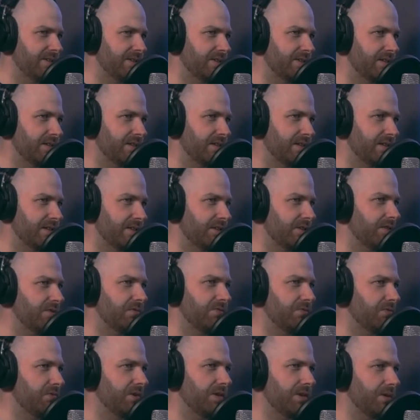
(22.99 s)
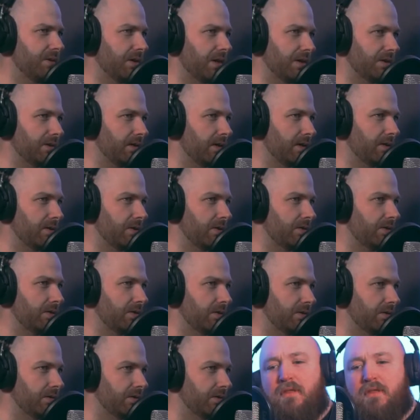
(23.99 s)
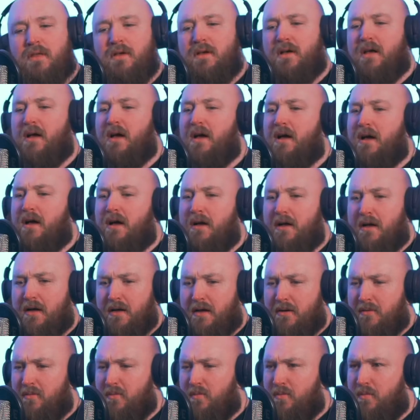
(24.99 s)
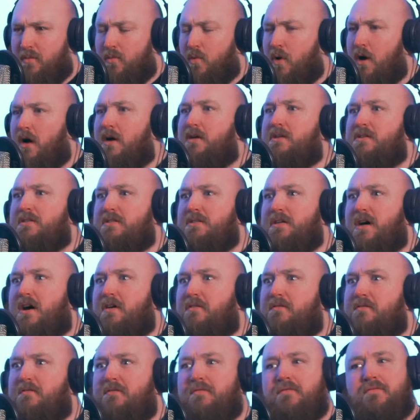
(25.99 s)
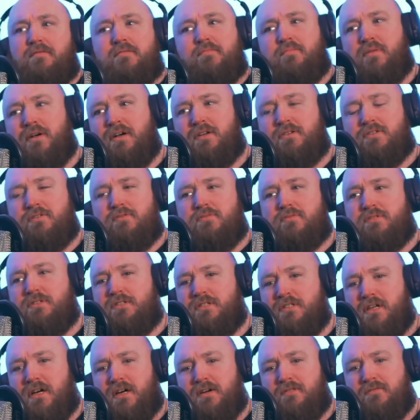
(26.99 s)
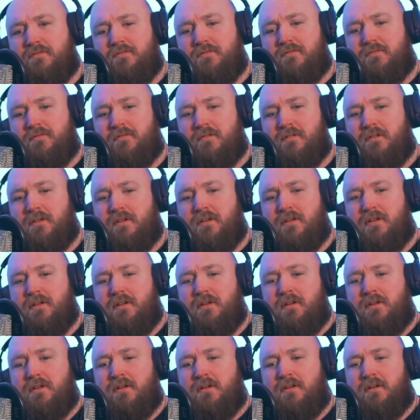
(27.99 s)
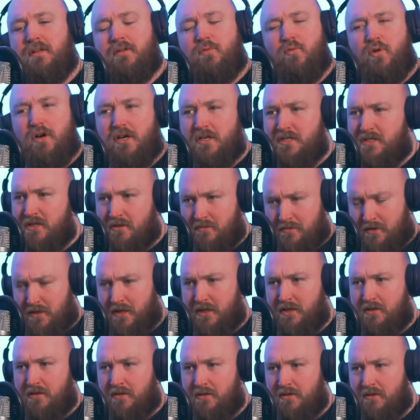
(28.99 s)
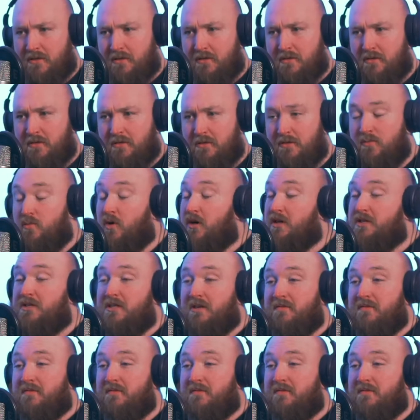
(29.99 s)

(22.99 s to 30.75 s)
Something like that. It doesn't feel like that long. Uh, work stuff, personal yeah. stuff, and work stuff again. The work mm.